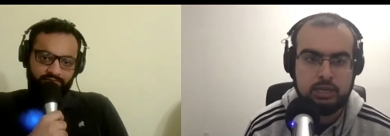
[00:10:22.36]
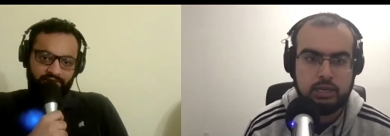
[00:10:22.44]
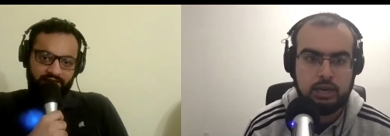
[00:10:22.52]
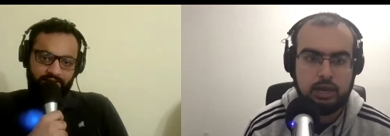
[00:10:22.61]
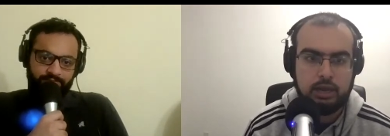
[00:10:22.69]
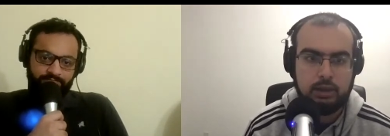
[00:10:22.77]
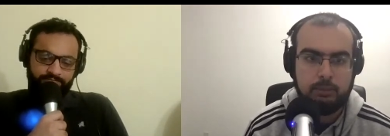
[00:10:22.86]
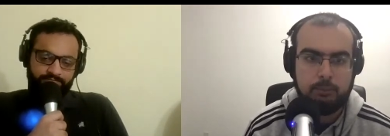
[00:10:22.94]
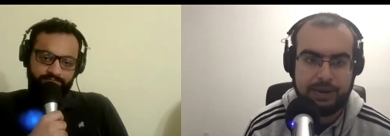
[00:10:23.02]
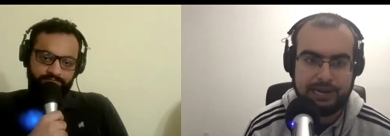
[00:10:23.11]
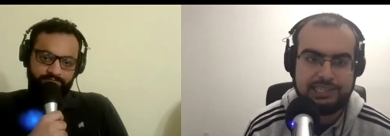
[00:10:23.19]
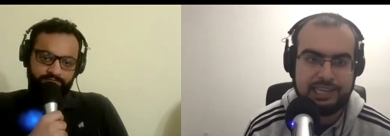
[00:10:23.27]
Speaker 1: uh, buy
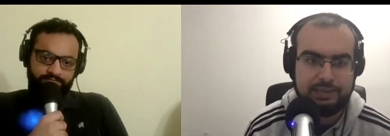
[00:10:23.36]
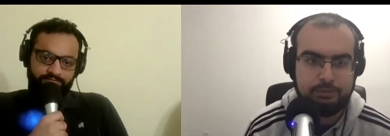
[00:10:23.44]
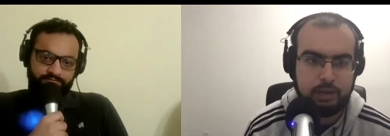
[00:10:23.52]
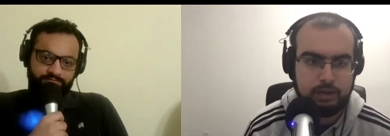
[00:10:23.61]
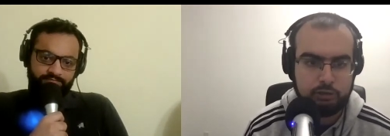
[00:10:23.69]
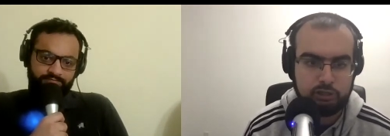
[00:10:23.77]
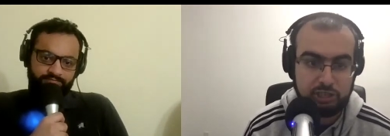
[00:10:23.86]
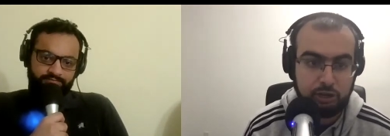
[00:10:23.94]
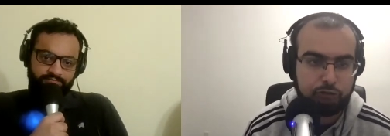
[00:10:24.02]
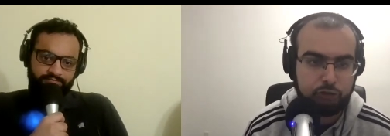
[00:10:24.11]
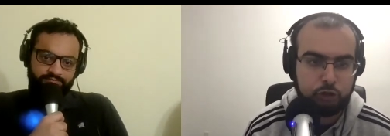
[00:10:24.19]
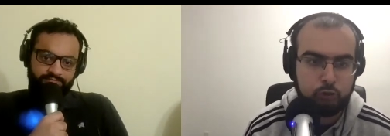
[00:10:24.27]
time and see off the
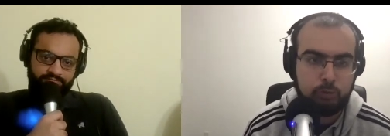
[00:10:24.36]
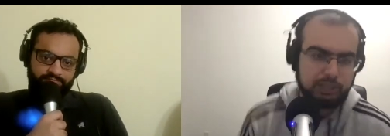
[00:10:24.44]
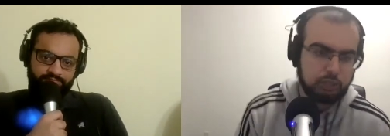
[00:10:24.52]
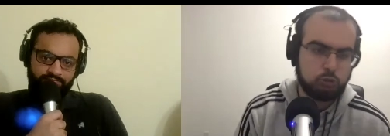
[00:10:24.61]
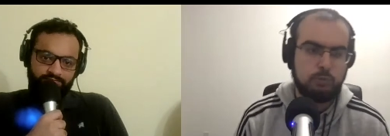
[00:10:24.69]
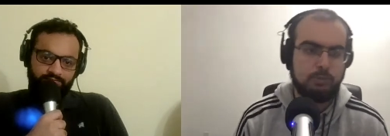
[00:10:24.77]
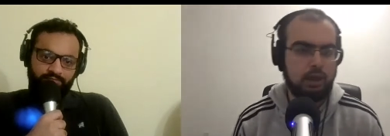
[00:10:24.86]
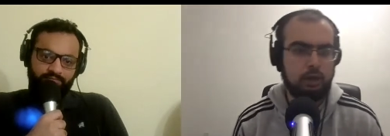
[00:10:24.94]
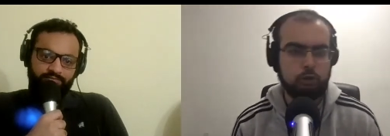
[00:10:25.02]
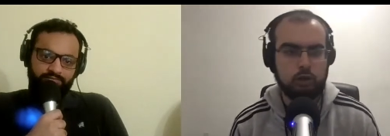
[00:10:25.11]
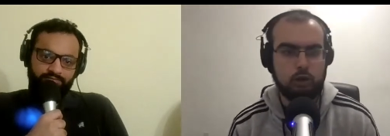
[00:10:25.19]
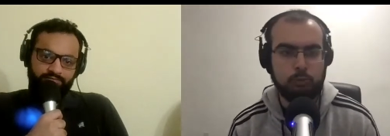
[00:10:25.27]
new ball. That's what uh,
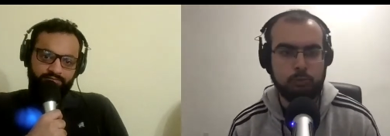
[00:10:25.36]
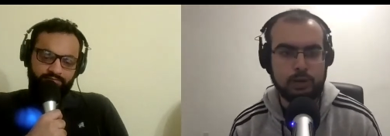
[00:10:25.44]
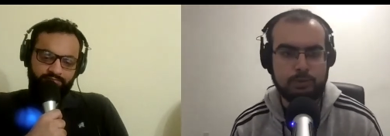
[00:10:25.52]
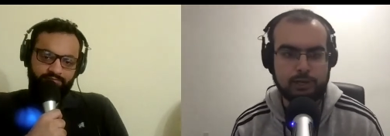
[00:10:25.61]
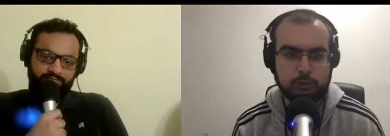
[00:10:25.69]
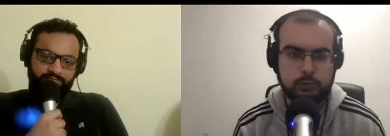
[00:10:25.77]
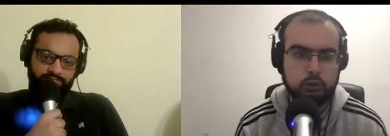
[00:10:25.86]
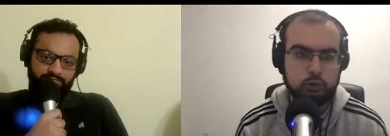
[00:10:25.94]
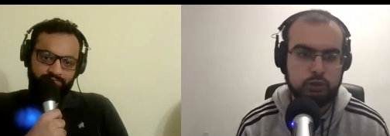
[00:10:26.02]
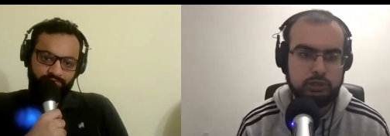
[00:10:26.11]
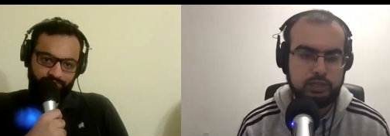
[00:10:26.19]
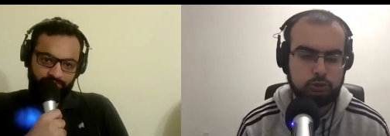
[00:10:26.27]
opening batsmen do in
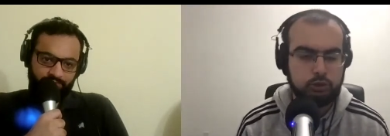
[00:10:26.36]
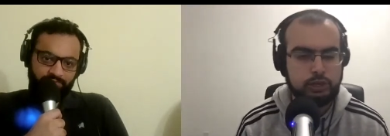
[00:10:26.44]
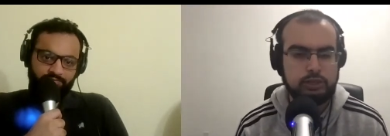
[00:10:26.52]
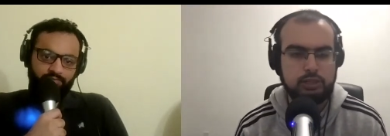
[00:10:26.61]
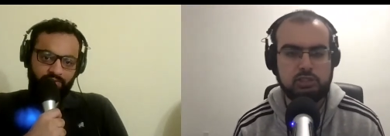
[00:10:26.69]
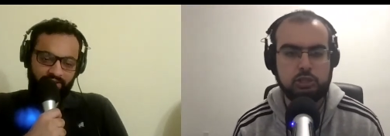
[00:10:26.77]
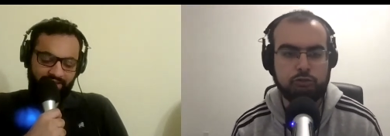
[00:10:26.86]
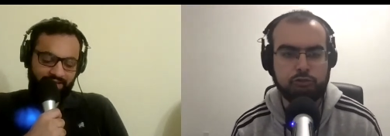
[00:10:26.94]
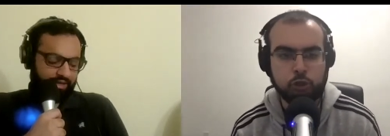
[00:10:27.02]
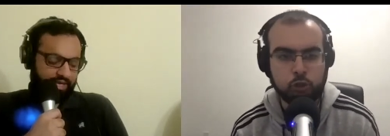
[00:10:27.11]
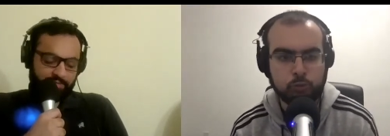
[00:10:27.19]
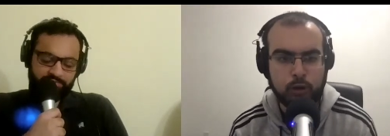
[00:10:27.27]
Test cricket. They see off the
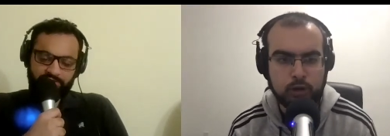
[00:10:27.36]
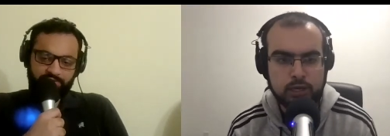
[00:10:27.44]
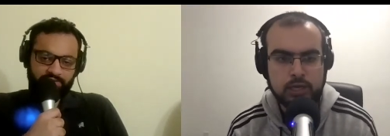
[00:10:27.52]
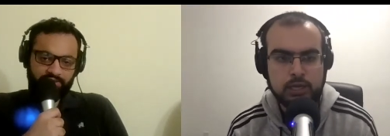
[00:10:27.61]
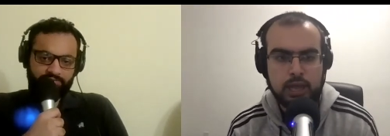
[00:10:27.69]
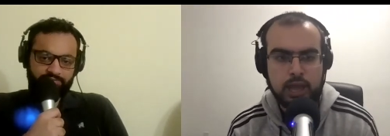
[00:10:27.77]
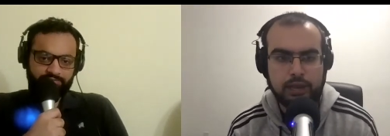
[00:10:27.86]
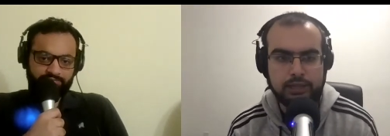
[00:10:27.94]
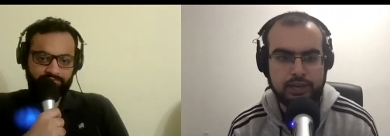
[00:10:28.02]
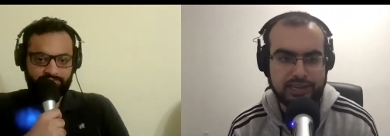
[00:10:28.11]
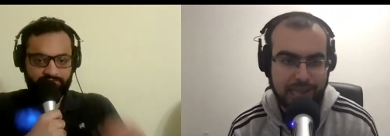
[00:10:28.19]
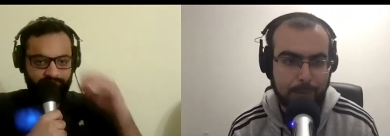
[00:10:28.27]
new ball and then
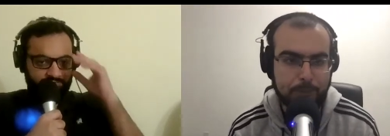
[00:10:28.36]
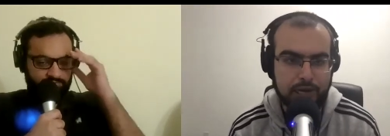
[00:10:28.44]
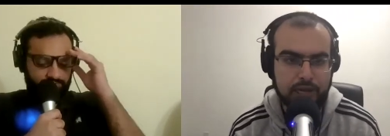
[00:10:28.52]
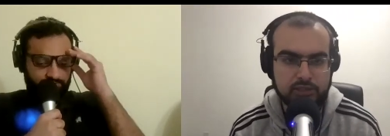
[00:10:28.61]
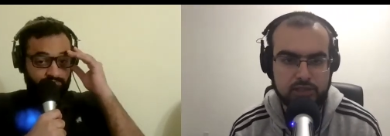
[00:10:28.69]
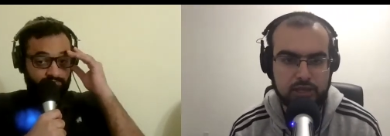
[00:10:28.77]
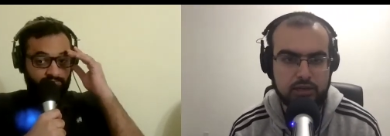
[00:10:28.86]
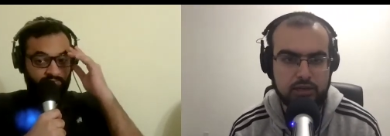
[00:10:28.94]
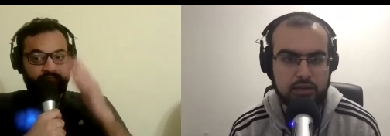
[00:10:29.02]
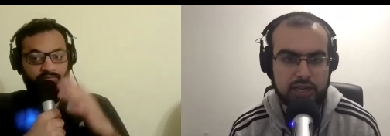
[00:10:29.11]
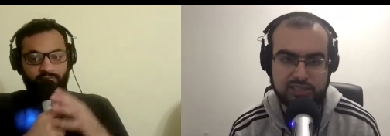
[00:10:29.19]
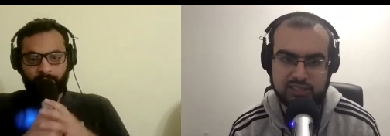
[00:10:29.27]
capitalize, and
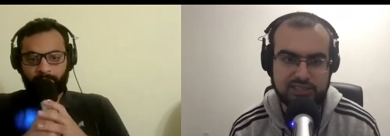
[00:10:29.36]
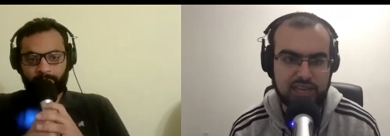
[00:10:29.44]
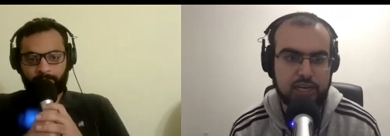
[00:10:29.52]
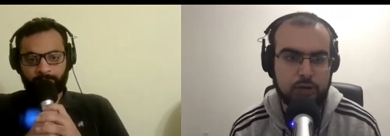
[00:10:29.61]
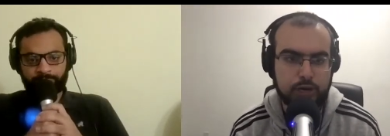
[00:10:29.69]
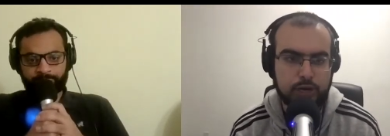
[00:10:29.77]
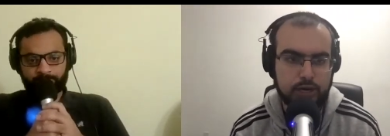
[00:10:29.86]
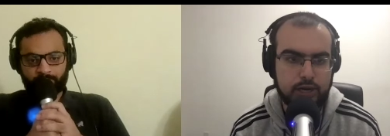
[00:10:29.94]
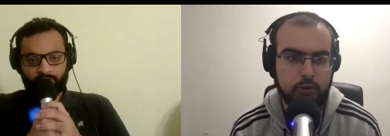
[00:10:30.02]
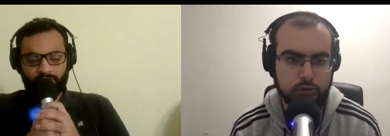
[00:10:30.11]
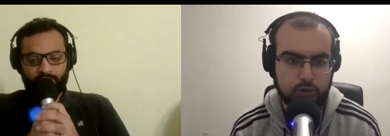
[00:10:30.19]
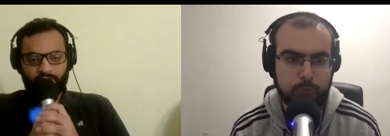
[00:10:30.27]
that's exactly what he did. It was
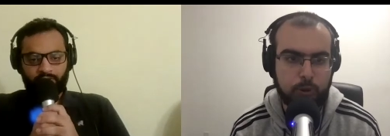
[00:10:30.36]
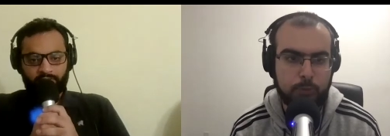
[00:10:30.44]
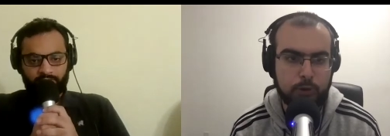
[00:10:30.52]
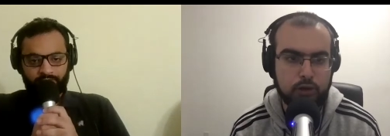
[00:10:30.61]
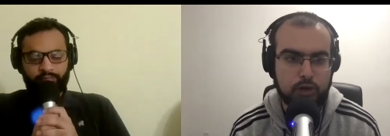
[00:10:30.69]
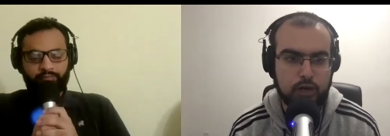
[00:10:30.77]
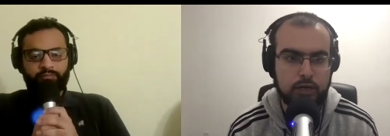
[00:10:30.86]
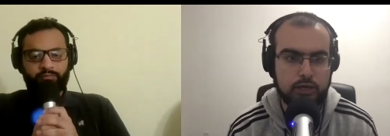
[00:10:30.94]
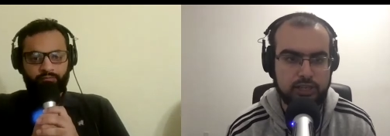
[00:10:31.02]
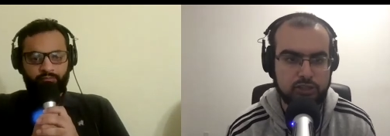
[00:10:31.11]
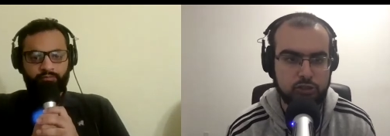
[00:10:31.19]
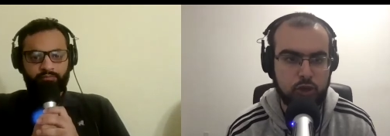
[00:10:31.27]
a proper uh,
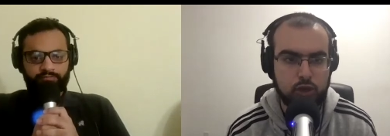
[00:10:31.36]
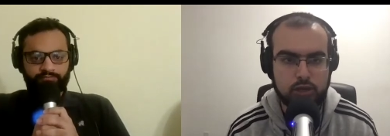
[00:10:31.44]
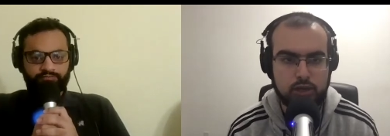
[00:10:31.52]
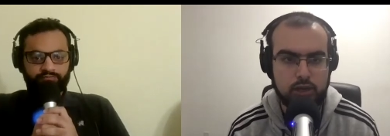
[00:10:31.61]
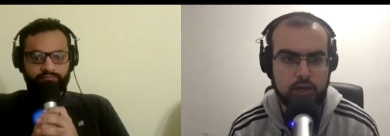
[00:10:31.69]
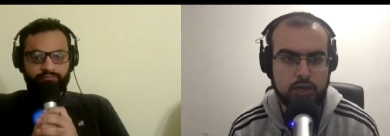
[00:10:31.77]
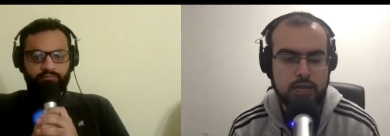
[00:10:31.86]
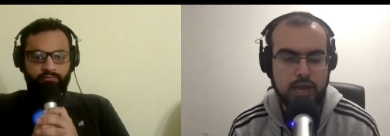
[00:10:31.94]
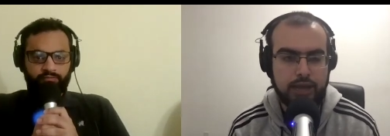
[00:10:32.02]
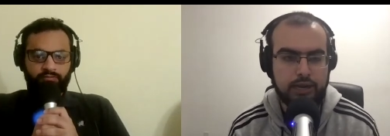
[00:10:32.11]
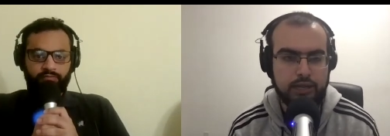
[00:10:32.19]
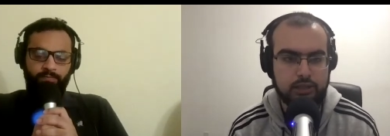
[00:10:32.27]
Test knock, uh, and
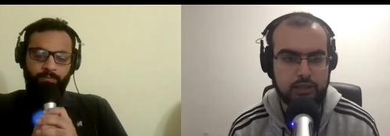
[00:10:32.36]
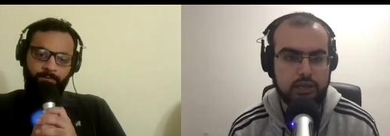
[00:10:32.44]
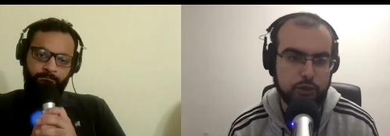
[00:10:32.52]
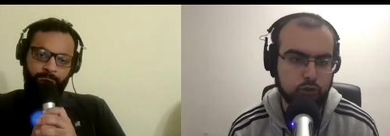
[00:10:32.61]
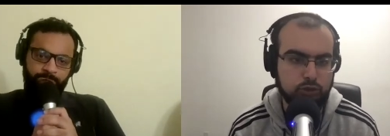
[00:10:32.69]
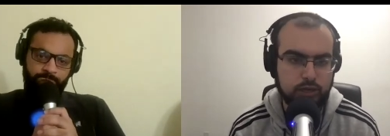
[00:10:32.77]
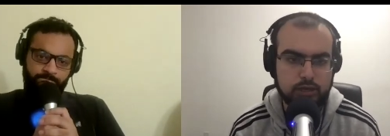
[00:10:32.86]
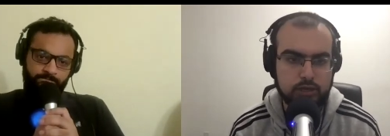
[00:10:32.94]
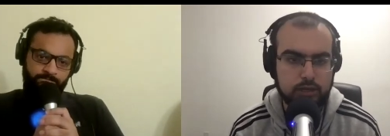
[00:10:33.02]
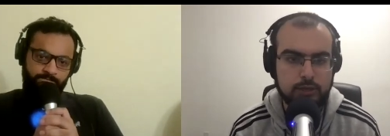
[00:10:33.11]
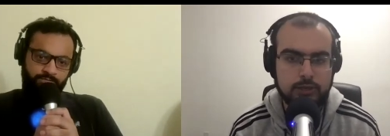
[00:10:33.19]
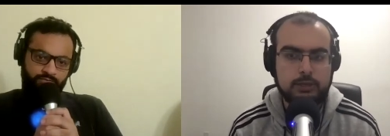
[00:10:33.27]
I think, like you said. Uh,
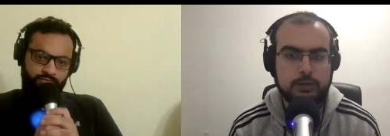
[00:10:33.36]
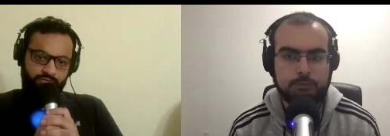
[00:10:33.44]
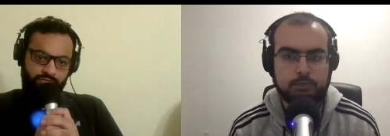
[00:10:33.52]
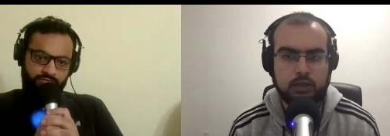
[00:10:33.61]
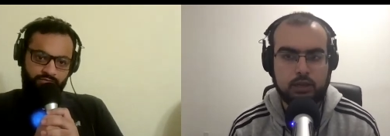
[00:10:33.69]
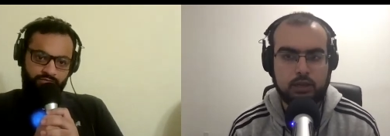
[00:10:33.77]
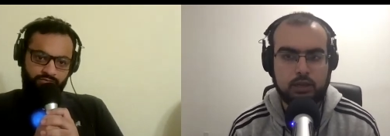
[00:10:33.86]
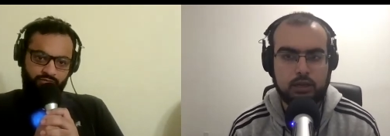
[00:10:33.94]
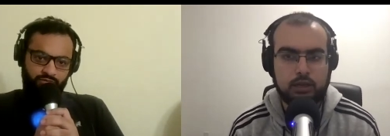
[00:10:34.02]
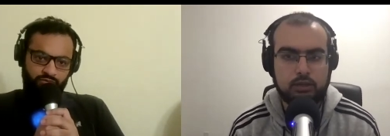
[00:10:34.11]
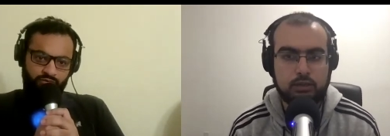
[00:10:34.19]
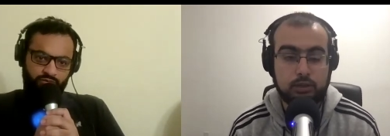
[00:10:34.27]
Uh,
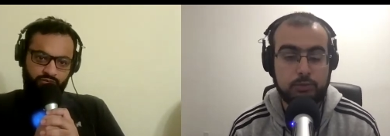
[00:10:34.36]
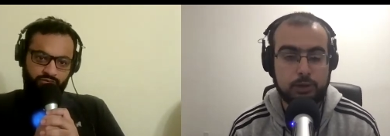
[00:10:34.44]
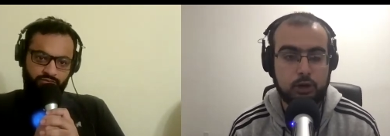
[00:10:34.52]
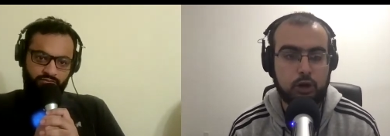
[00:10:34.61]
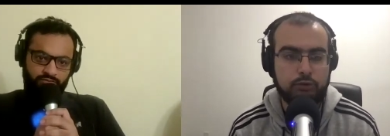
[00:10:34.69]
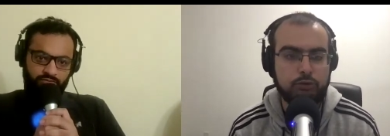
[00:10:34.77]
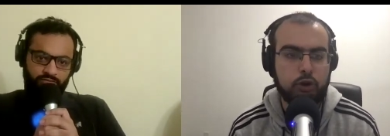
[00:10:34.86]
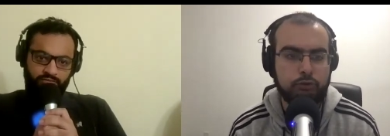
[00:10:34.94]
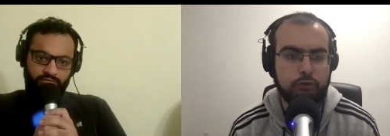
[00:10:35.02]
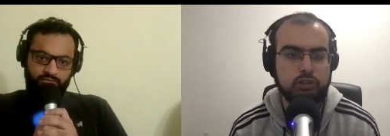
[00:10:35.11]
there'll be a lot of confidence